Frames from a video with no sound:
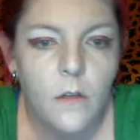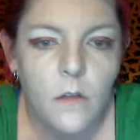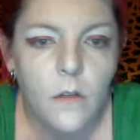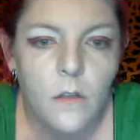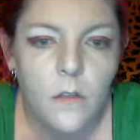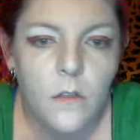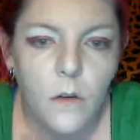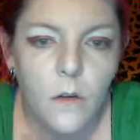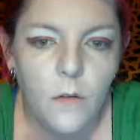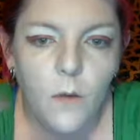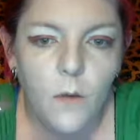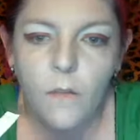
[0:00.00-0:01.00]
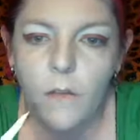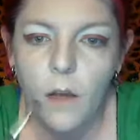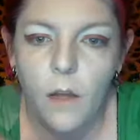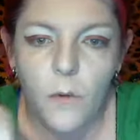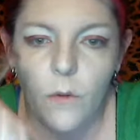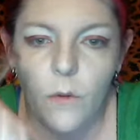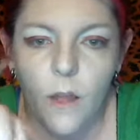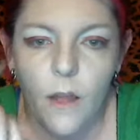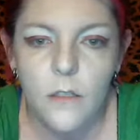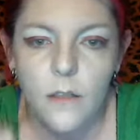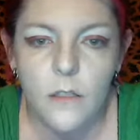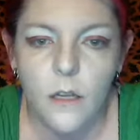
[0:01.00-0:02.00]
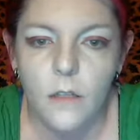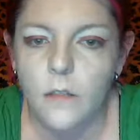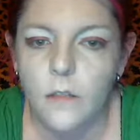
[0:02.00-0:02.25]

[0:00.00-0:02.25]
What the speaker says: So now I've got both eyes done.